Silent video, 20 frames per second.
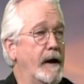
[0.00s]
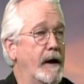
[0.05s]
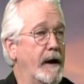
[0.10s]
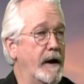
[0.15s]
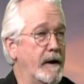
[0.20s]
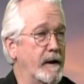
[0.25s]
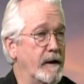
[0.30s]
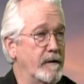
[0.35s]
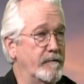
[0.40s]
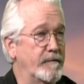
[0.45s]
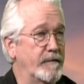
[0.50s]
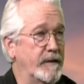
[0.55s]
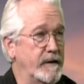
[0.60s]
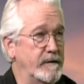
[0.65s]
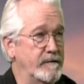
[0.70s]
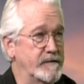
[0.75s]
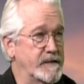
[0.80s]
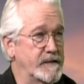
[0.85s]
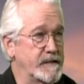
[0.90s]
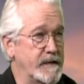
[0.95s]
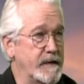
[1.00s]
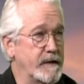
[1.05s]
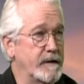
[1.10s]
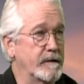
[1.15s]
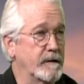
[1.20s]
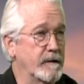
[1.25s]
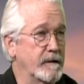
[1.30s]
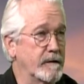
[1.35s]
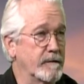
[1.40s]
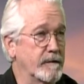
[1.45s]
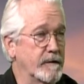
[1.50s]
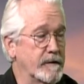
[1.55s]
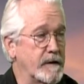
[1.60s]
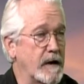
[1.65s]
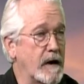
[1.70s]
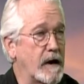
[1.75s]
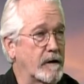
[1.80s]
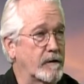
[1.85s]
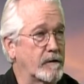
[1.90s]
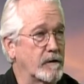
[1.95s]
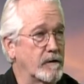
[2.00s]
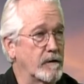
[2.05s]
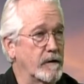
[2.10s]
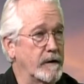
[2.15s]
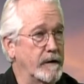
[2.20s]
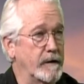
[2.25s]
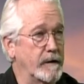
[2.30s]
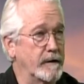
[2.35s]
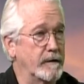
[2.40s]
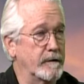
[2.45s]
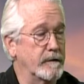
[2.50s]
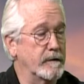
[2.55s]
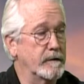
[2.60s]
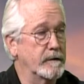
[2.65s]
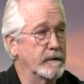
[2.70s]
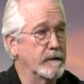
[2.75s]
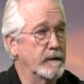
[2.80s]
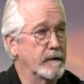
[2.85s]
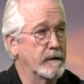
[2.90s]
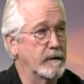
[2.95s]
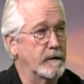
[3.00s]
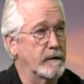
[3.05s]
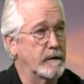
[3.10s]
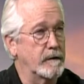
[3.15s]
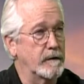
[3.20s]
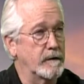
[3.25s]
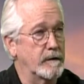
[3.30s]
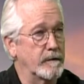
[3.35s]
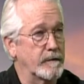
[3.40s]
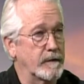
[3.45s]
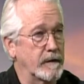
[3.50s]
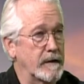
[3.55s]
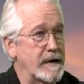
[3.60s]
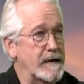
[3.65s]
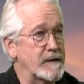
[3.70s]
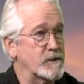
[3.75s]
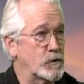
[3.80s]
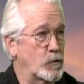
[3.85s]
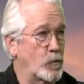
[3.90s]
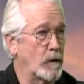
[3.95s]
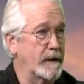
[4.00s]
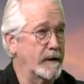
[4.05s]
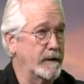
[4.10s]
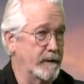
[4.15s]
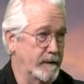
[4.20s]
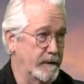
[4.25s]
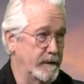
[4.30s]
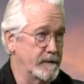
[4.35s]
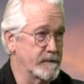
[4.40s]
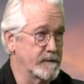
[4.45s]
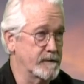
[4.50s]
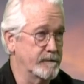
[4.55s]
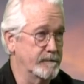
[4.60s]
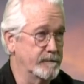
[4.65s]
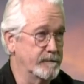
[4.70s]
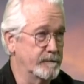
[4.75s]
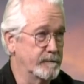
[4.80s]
and if they've seen the doctor in the last 20 days.